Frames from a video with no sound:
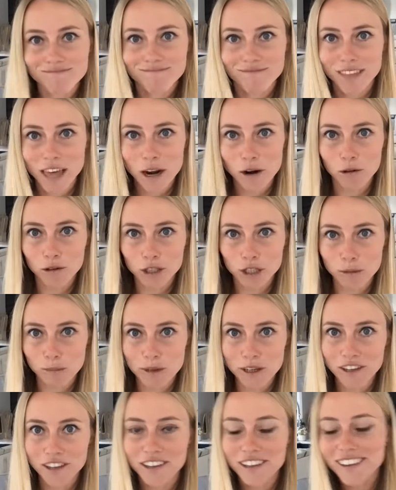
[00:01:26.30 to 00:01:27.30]
that whole
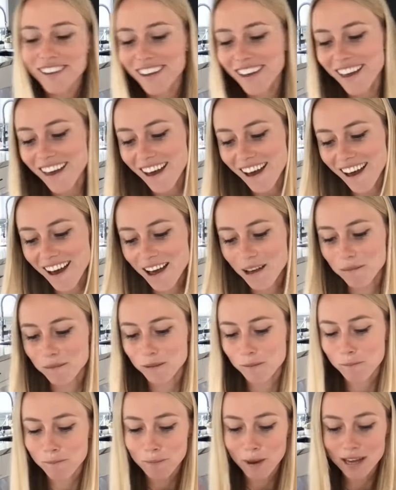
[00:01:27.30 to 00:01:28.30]
spiel.
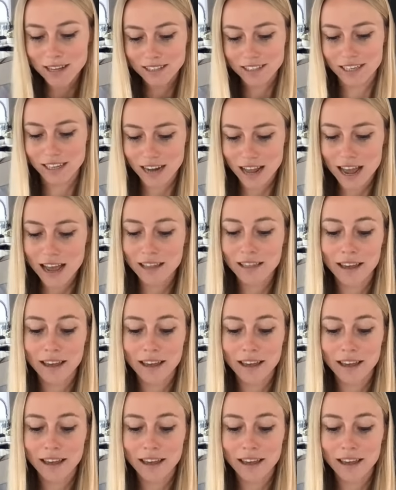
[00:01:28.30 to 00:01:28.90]
Um, but today,